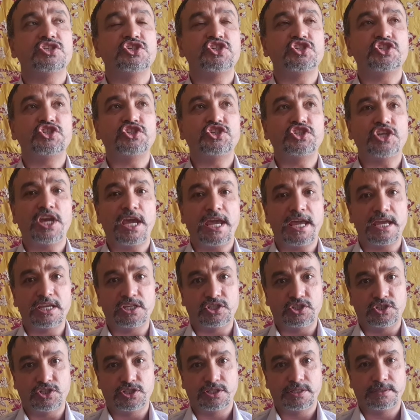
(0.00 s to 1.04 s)

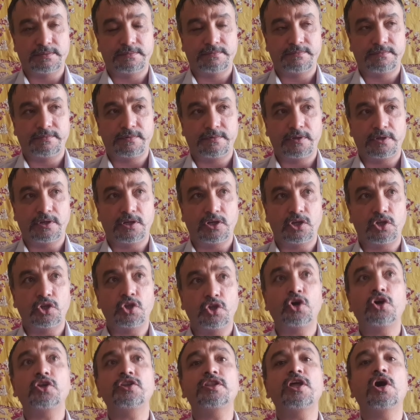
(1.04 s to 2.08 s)
change
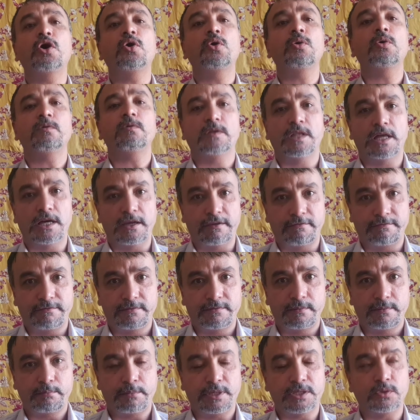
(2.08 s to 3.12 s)
not the whole life,
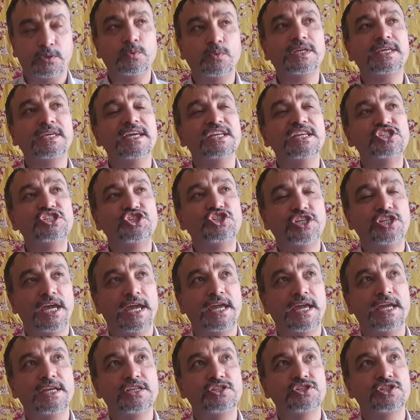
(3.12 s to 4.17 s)
but we can
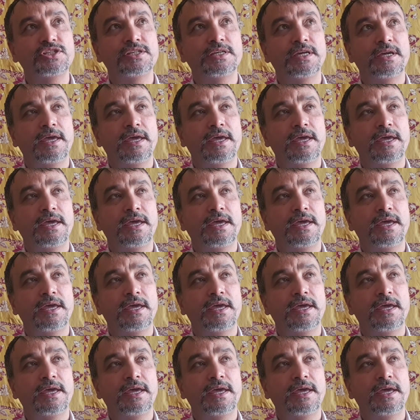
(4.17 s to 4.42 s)
change